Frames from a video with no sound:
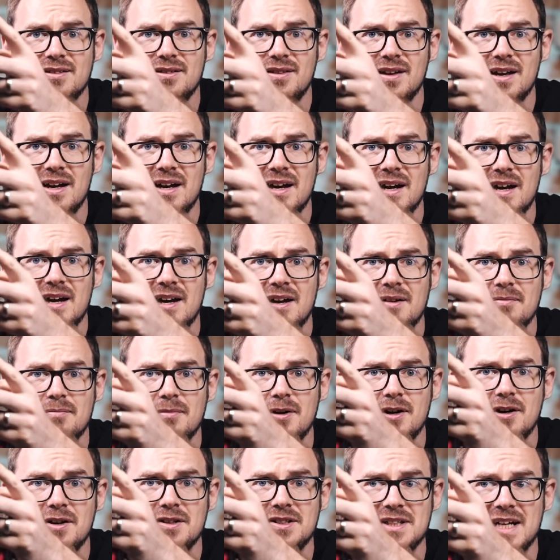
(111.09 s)
there
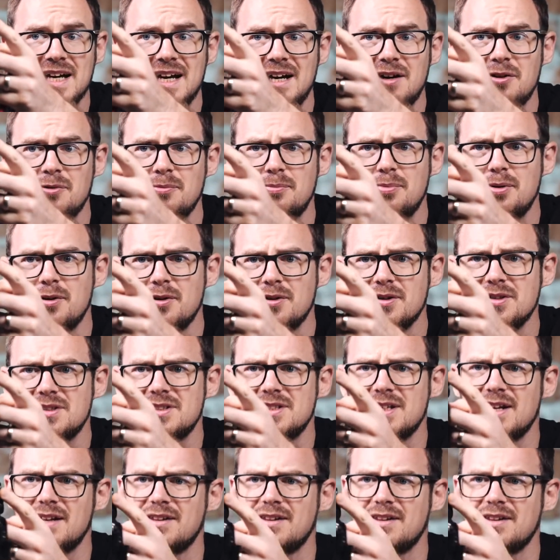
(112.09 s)
marked output.